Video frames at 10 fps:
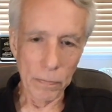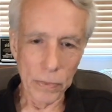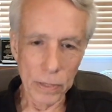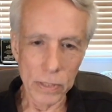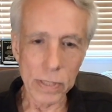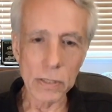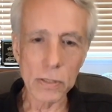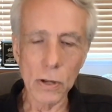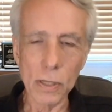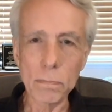there's
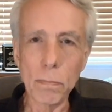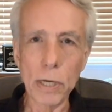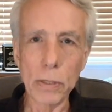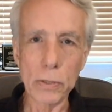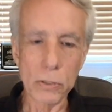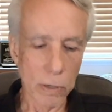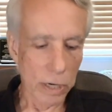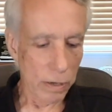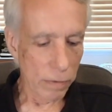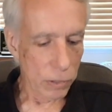things called modes, where
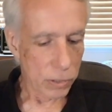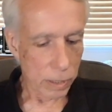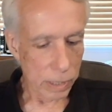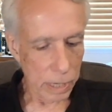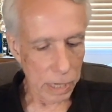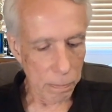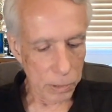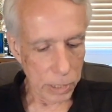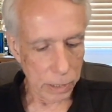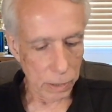if you start at any
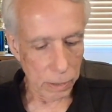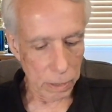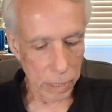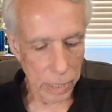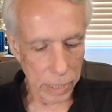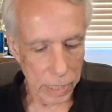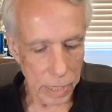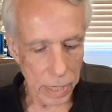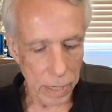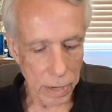particular
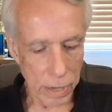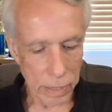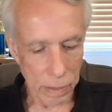key on the